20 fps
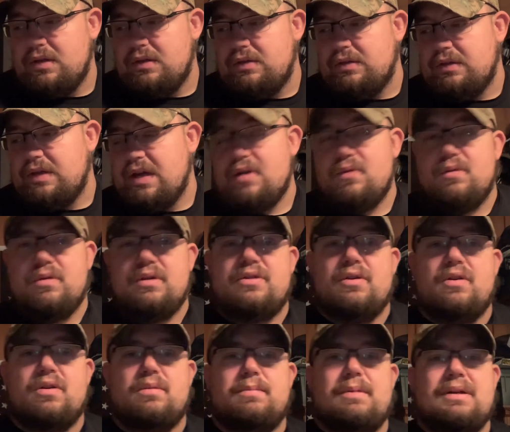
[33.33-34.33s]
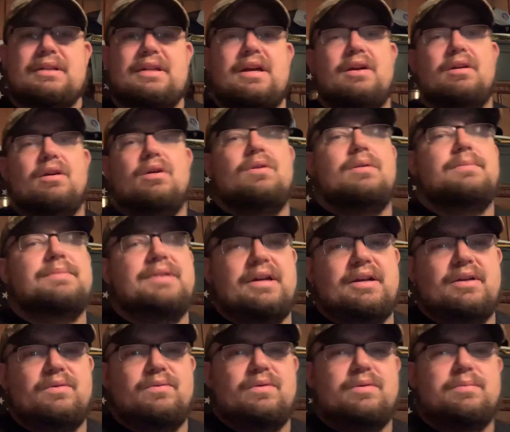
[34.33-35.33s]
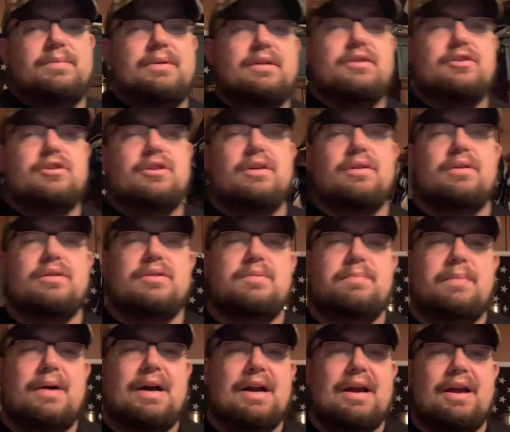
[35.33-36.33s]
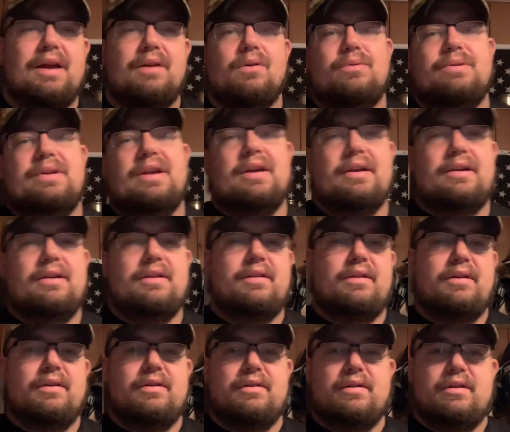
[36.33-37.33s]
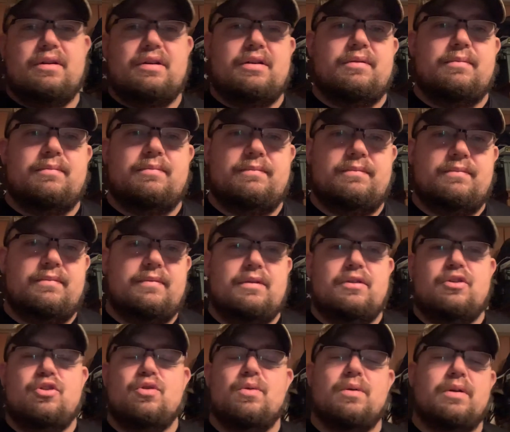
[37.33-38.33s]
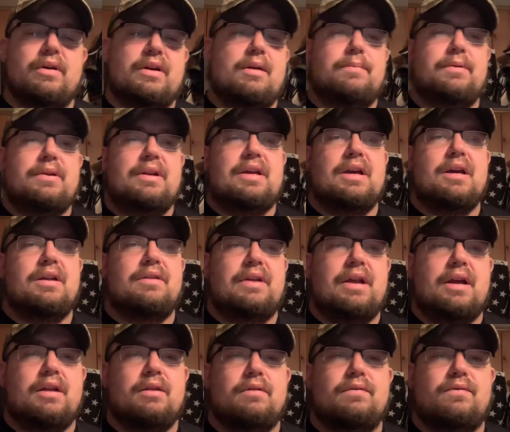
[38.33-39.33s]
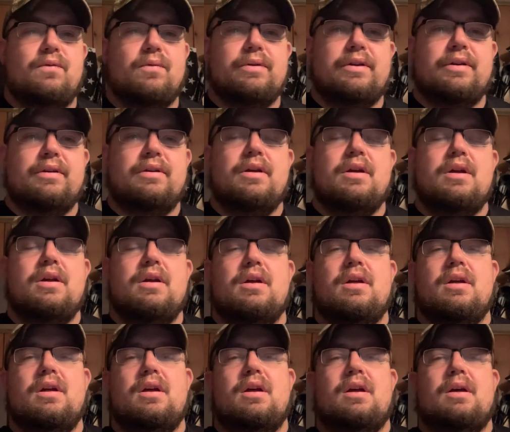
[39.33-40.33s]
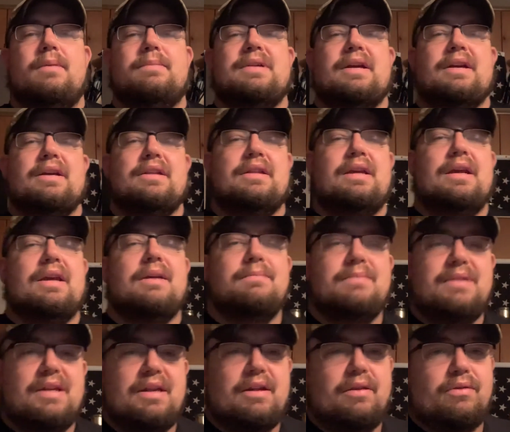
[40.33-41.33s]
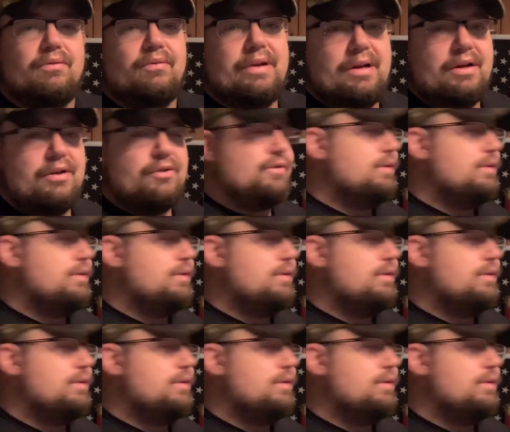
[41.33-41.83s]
kind of want to talk about the arrow I'm taking with me this year. It's by ArrowTech. They're a newer company out of California. I'm taking the MT300.